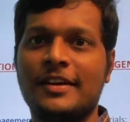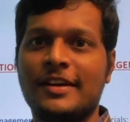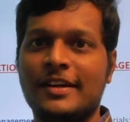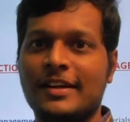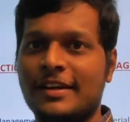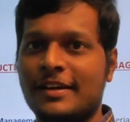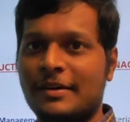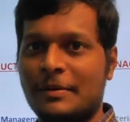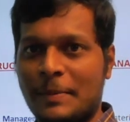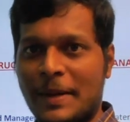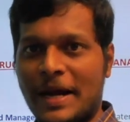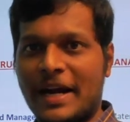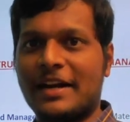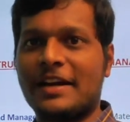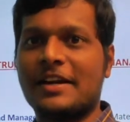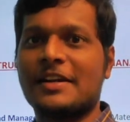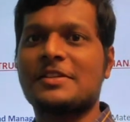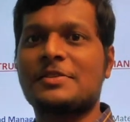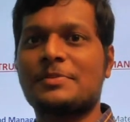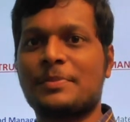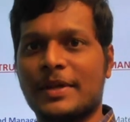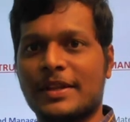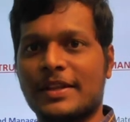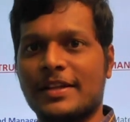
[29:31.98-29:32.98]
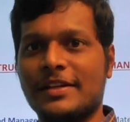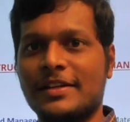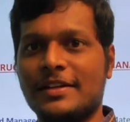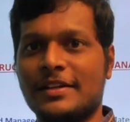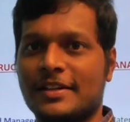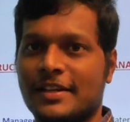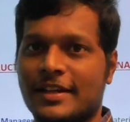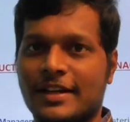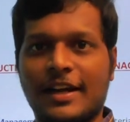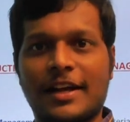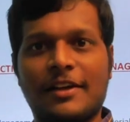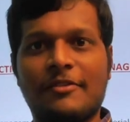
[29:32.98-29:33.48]
matrix method,
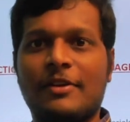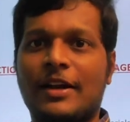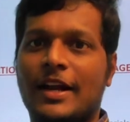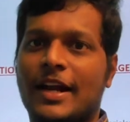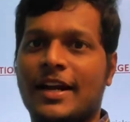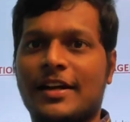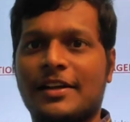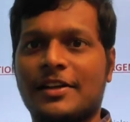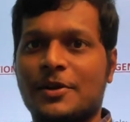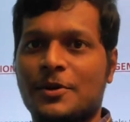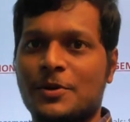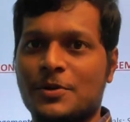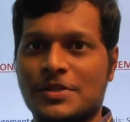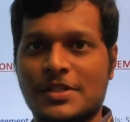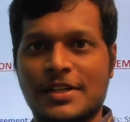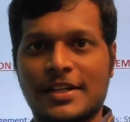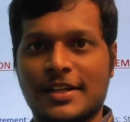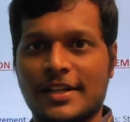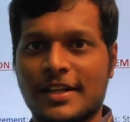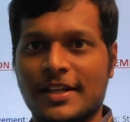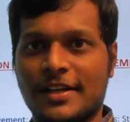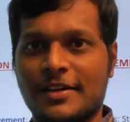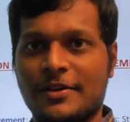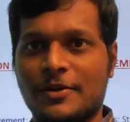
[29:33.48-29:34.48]
then I will add the question there.